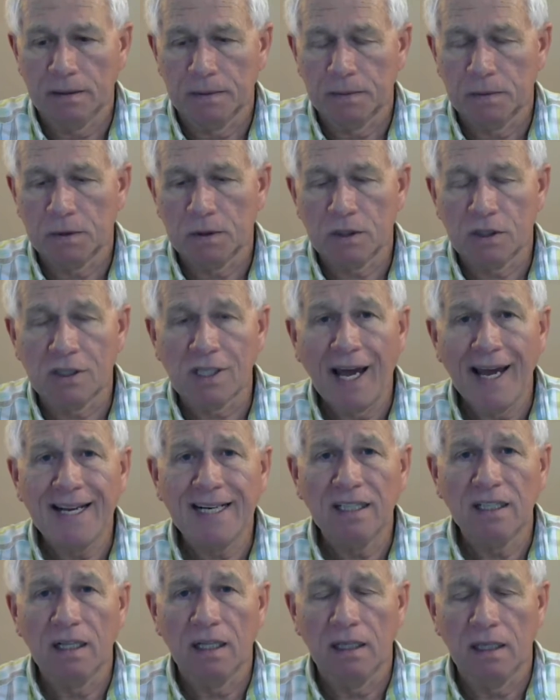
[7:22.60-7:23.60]

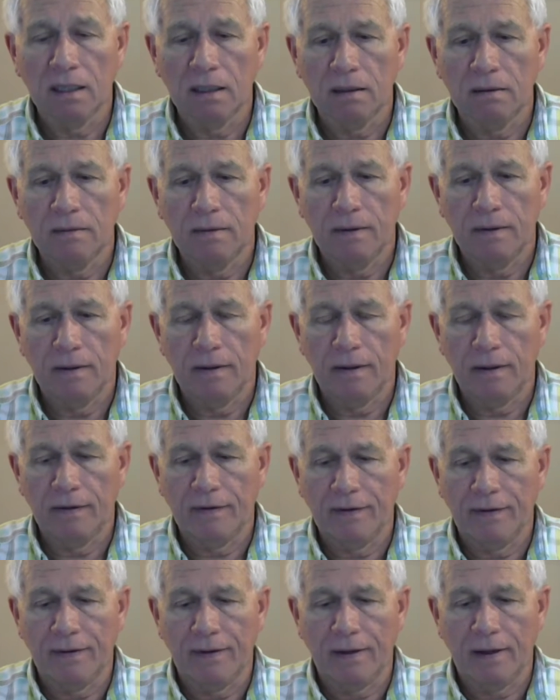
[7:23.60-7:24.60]
cycle
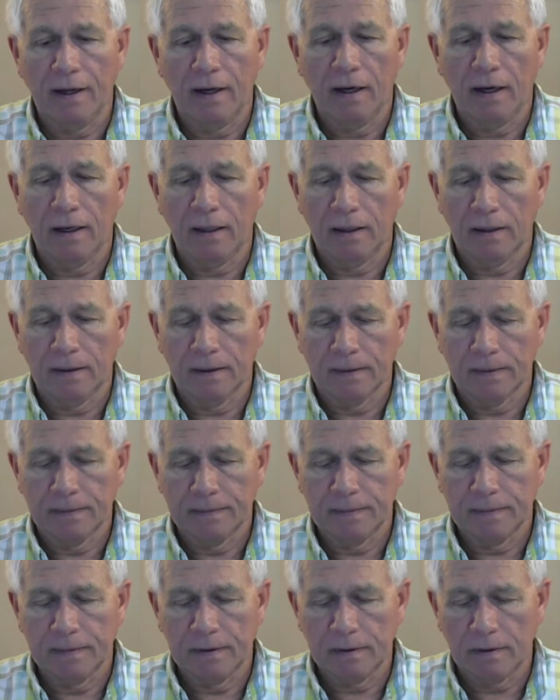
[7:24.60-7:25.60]

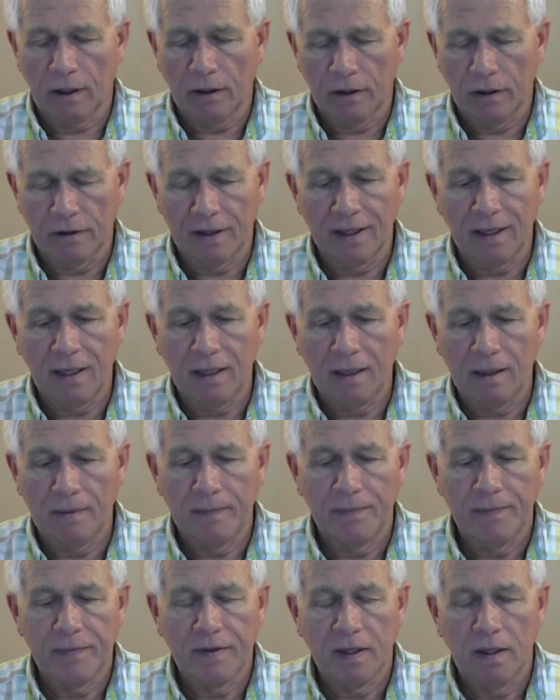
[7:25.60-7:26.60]
or the
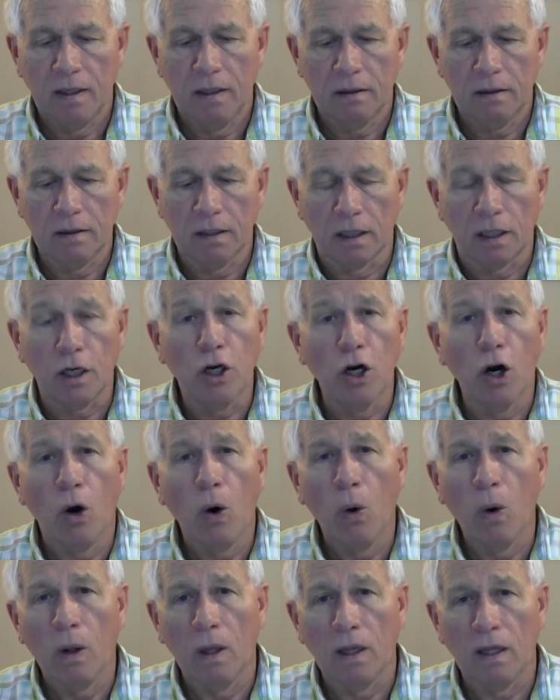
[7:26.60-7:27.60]

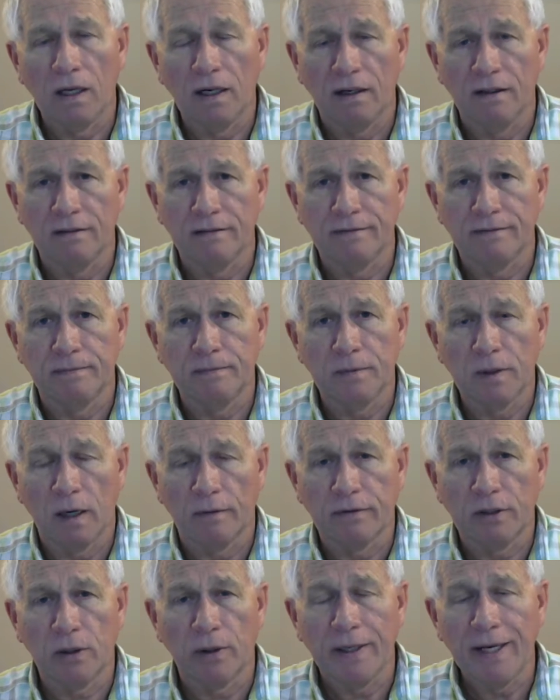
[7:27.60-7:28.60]
goal
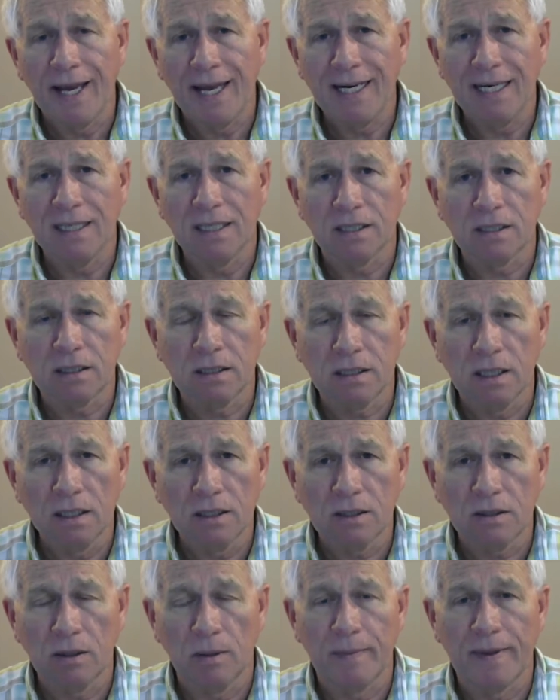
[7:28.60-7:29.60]
of creating a
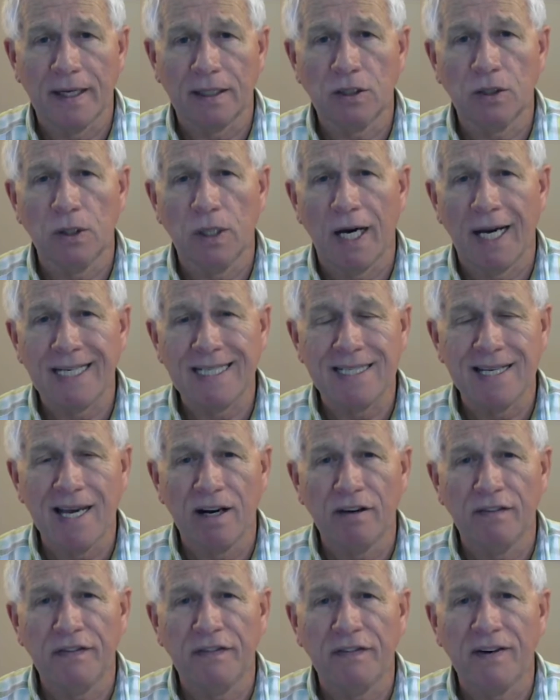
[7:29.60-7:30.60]
system that could
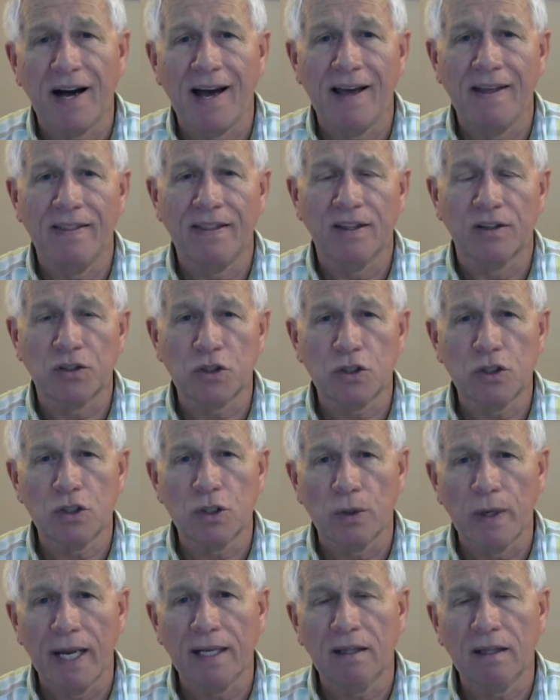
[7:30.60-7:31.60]
identify the
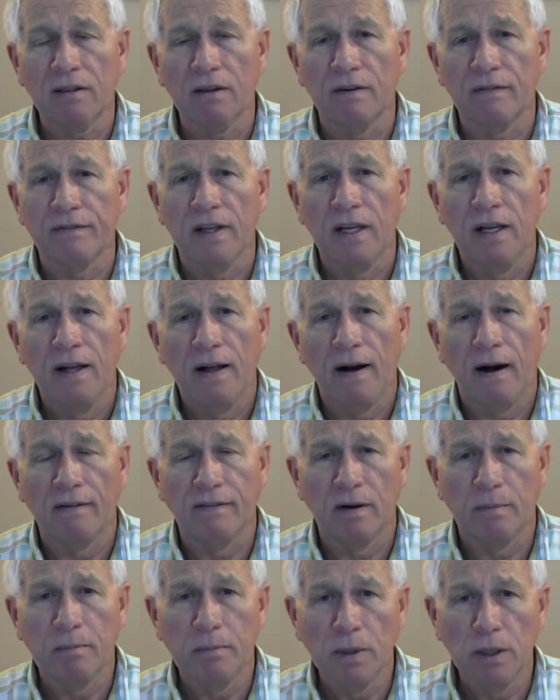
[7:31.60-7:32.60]
strength of
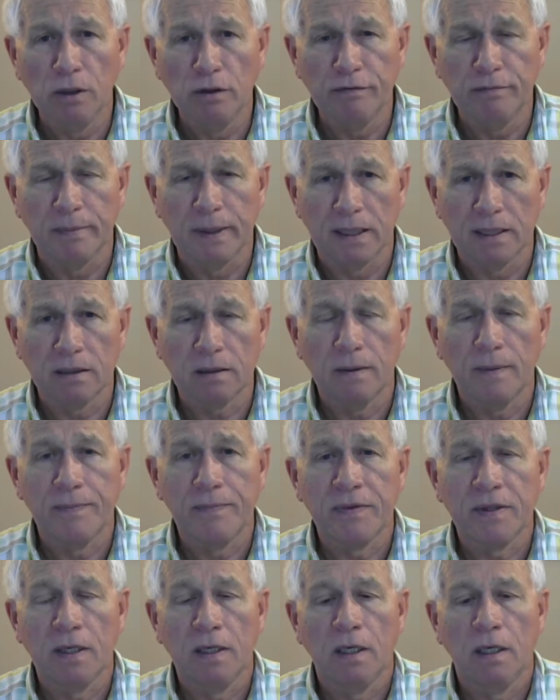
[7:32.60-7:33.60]
a movement
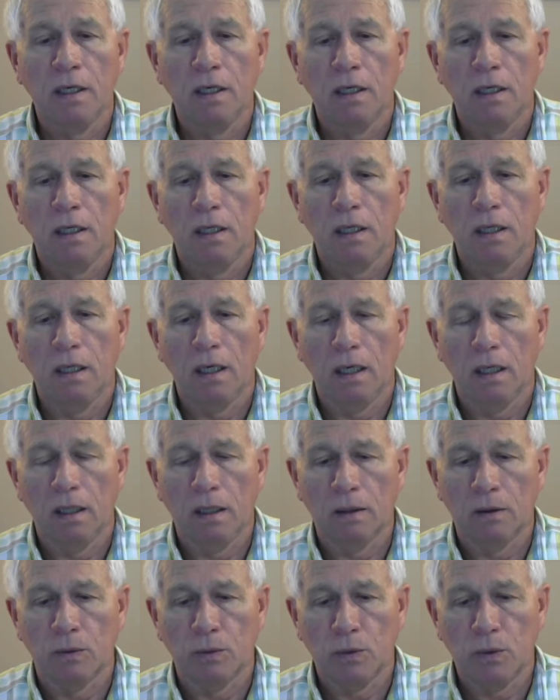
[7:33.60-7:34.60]

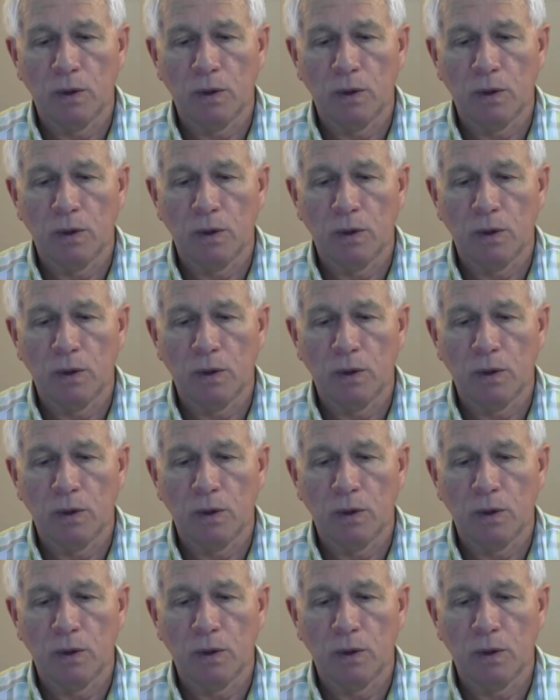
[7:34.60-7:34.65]
has